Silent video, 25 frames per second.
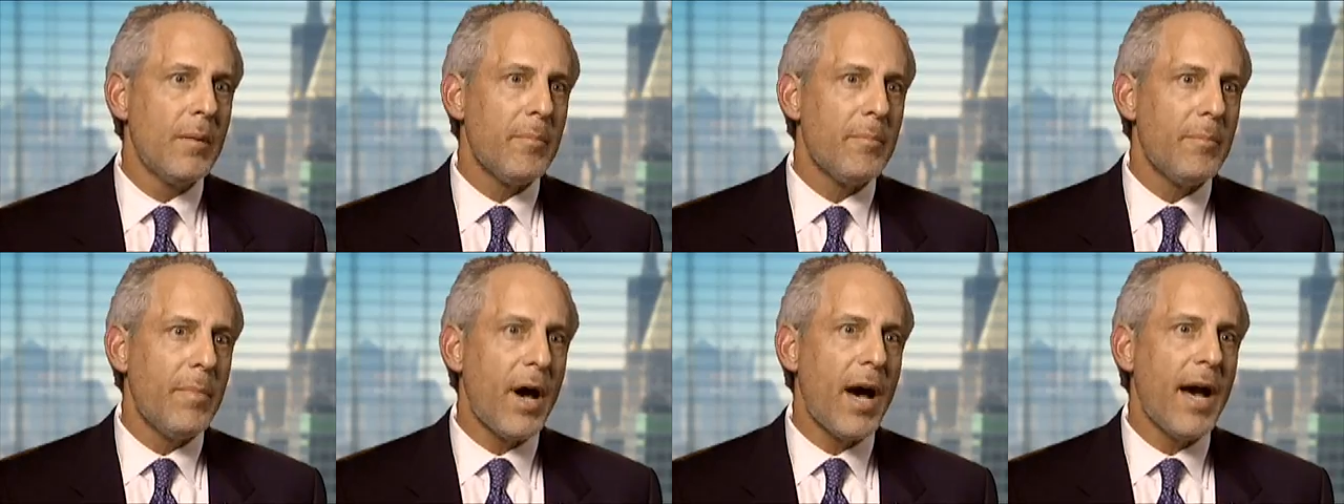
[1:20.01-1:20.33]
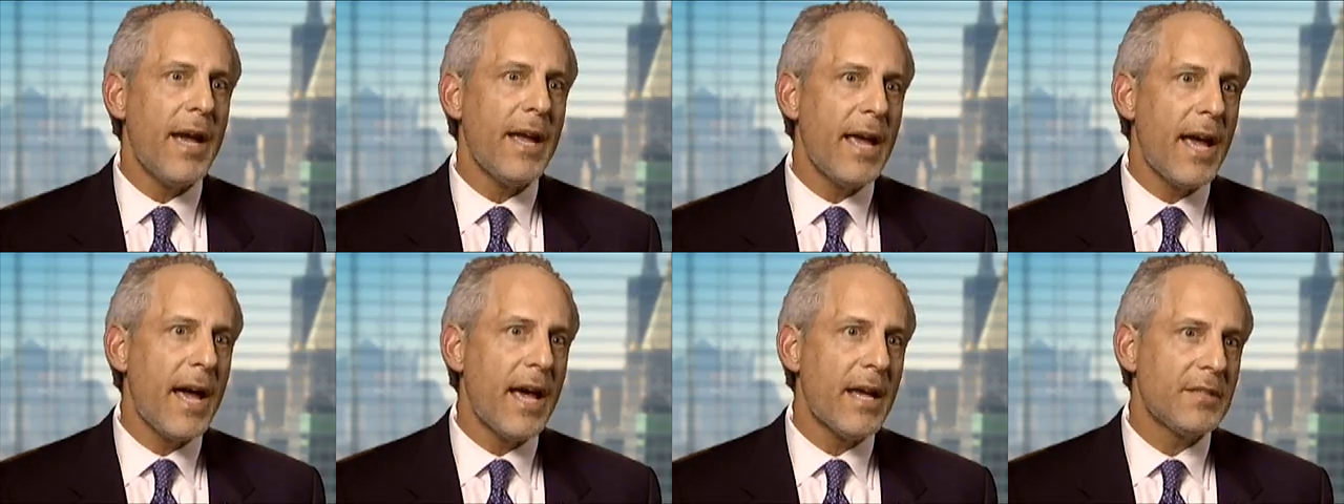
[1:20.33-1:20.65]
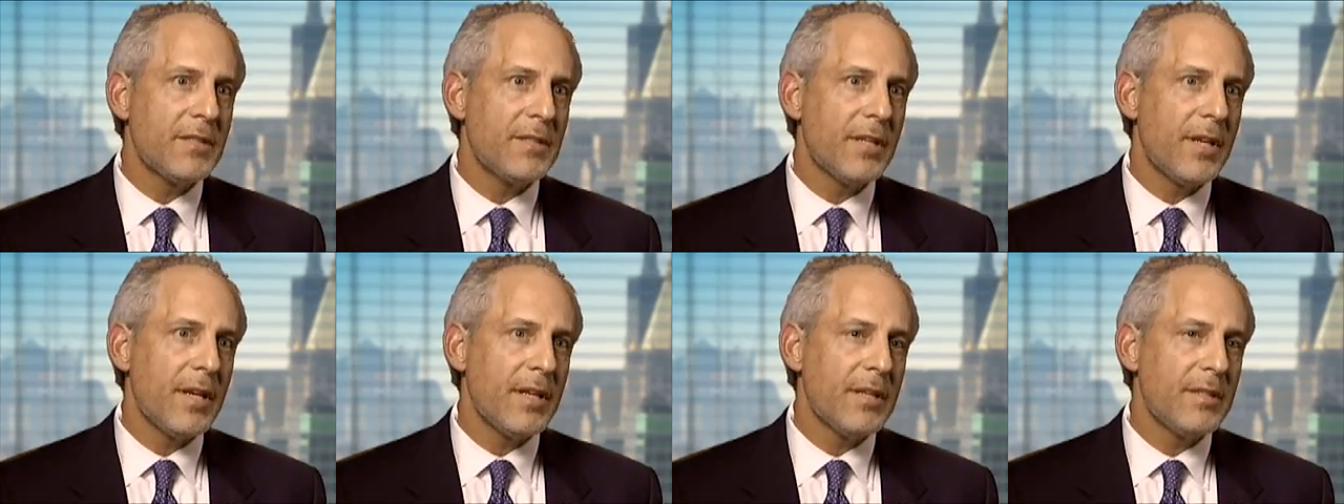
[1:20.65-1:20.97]
buy
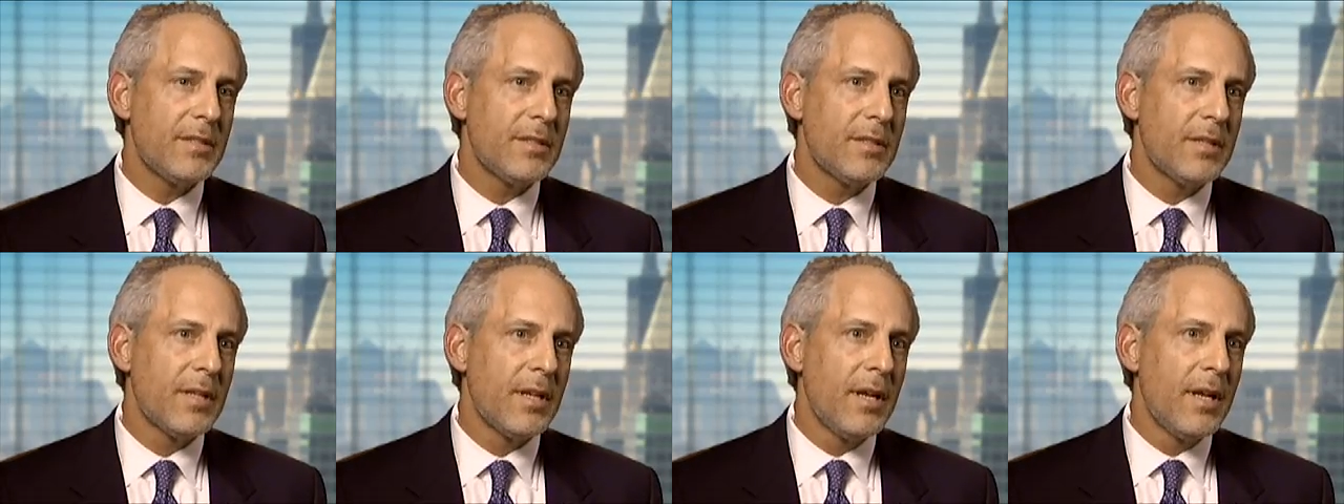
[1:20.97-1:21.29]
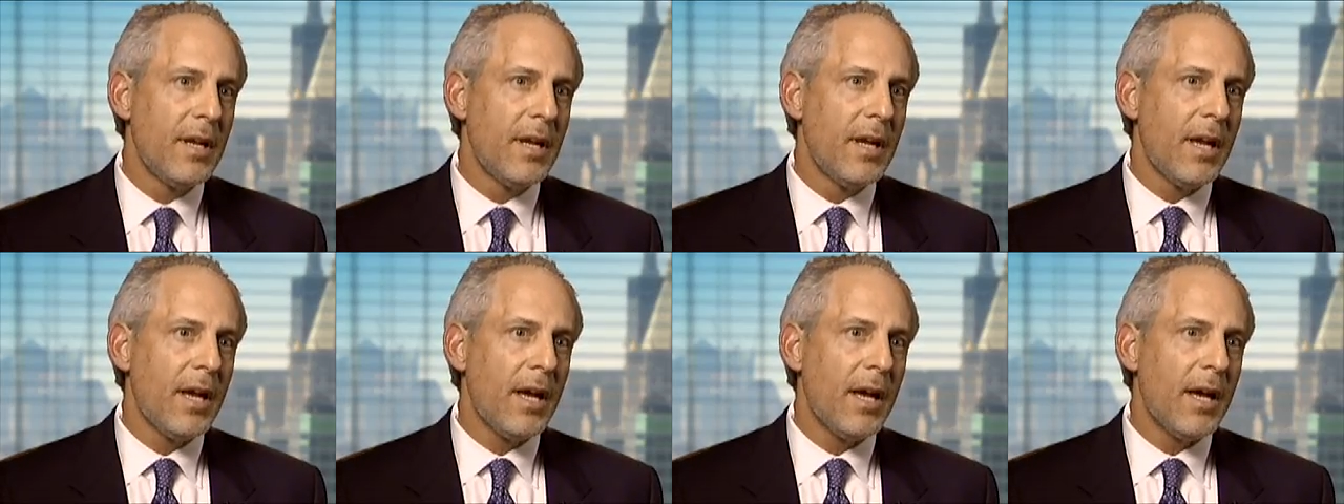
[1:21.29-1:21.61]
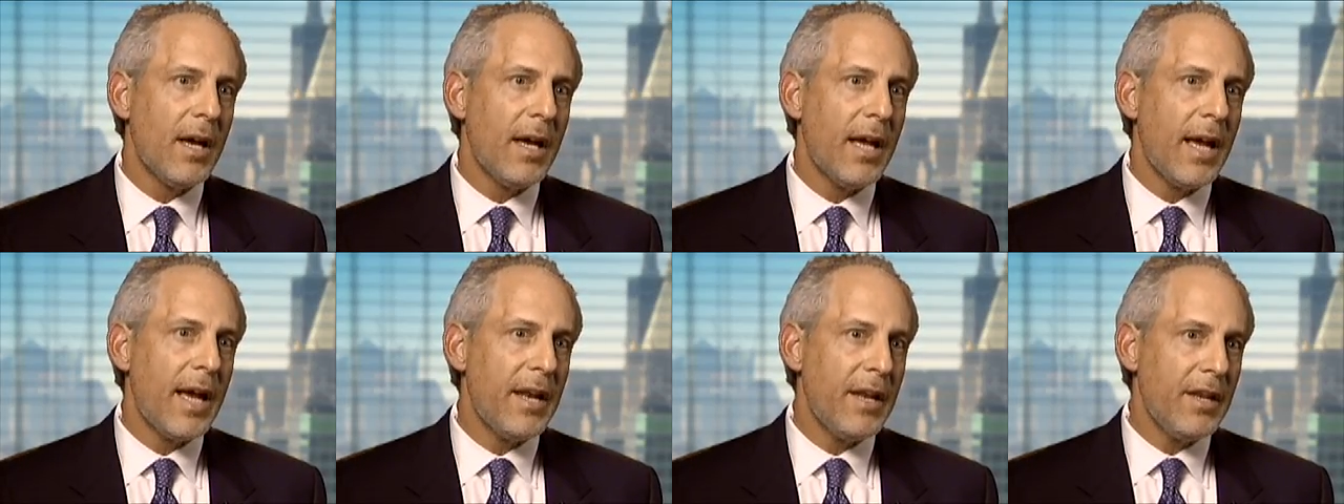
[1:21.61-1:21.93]
assets
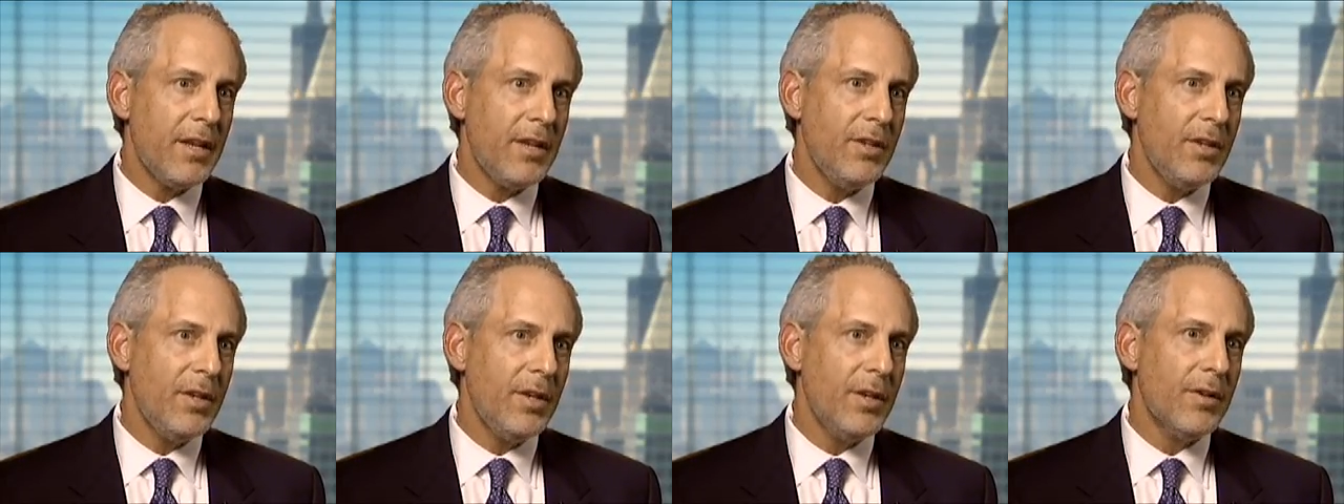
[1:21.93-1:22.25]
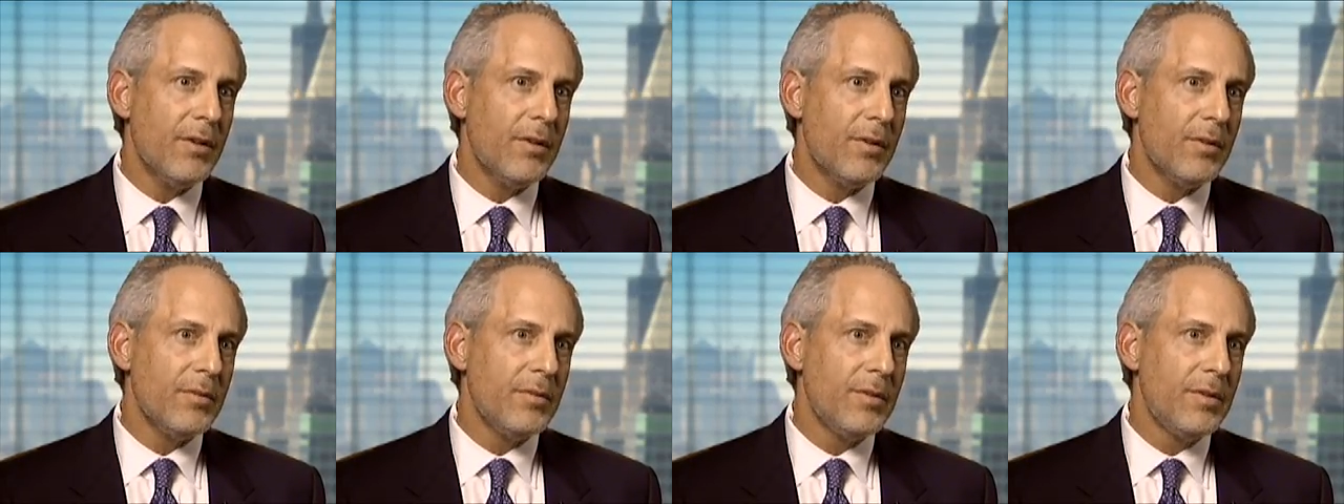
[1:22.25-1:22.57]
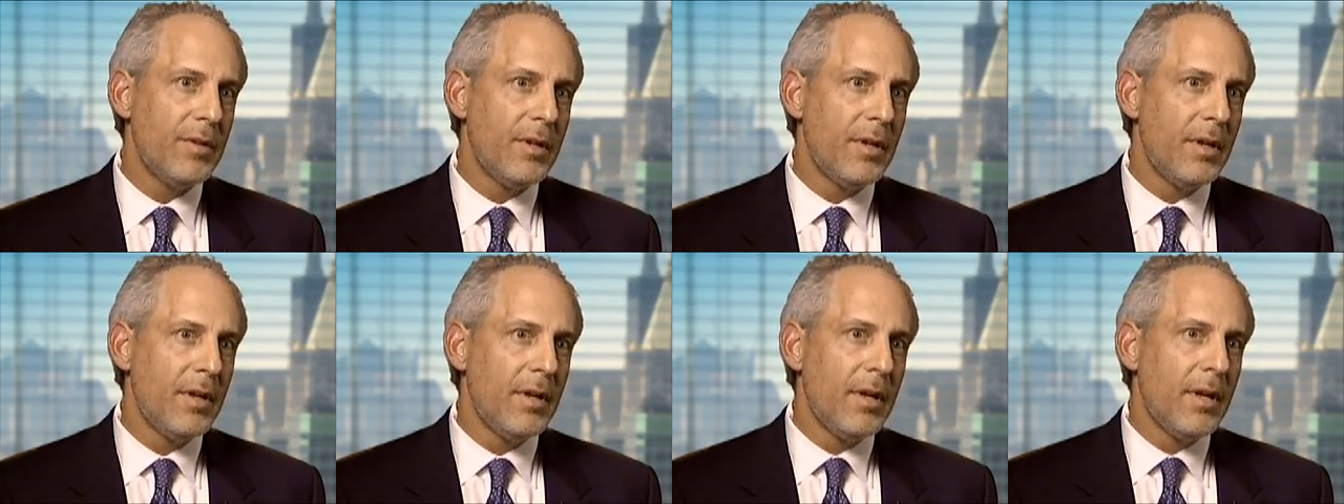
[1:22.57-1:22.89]
at a yield